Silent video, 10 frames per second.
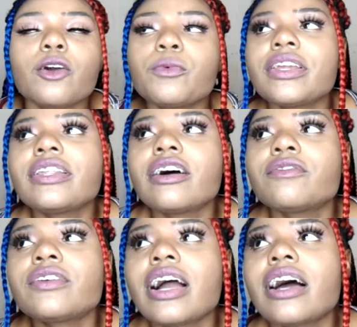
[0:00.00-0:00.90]
we
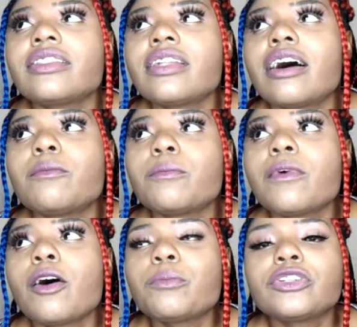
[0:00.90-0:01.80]
never had that
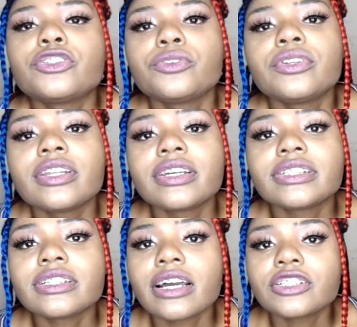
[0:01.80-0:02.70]
opportunity because
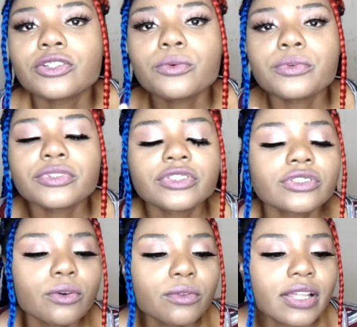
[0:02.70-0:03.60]
in high school we were
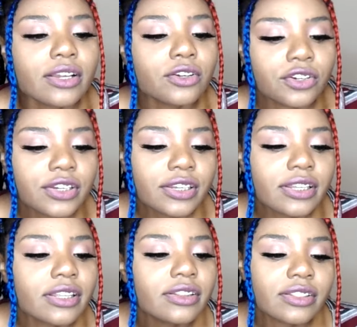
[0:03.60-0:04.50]
so like good
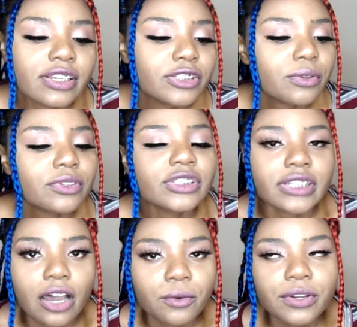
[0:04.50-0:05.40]
and then things went
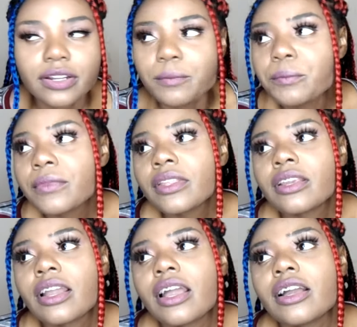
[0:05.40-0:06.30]
sour
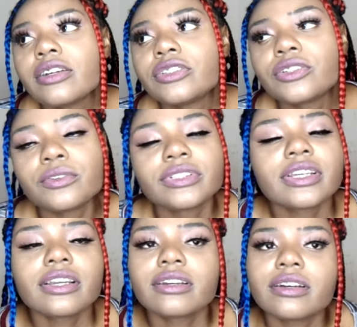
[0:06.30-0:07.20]
so was
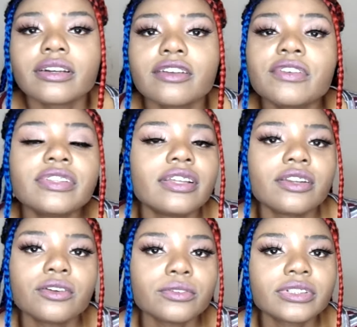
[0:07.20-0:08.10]
like uh, if it
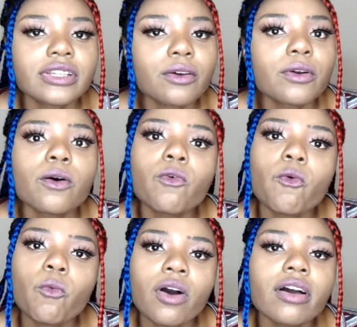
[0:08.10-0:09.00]
didn't go sour
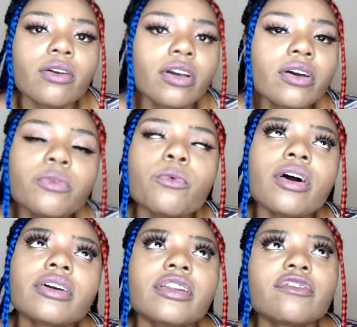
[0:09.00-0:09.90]
what
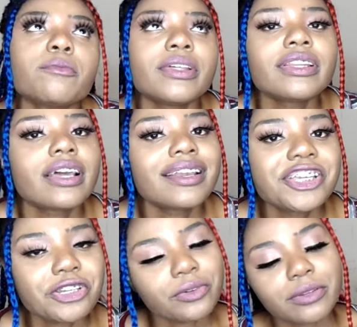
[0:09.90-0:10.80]
what could have been
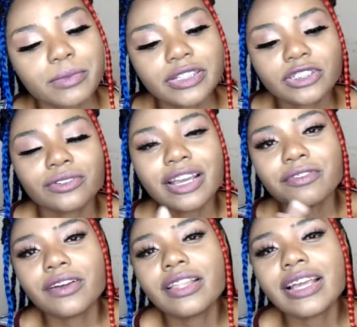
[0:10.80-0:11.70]
like you know what i mean so i
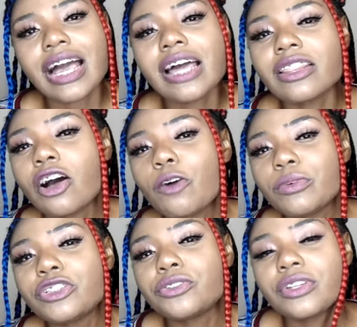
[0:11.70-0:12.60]
felt like i had that
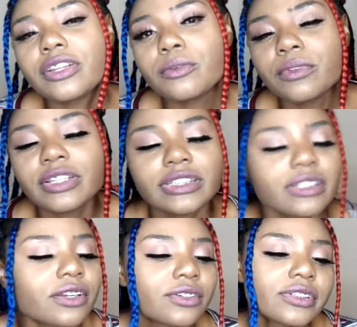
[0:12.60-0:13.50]
opportunity with these
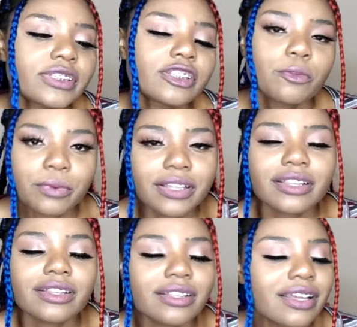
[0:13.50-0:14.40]
letters but
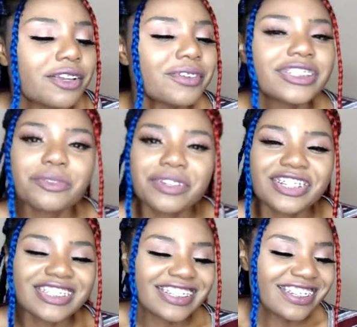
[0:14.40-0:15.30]
anyways, let me
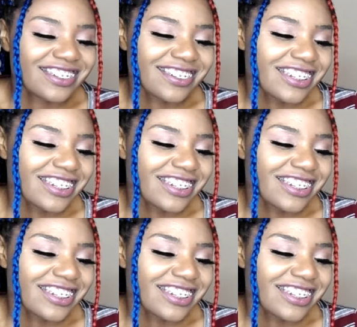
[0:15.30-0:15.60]
continue.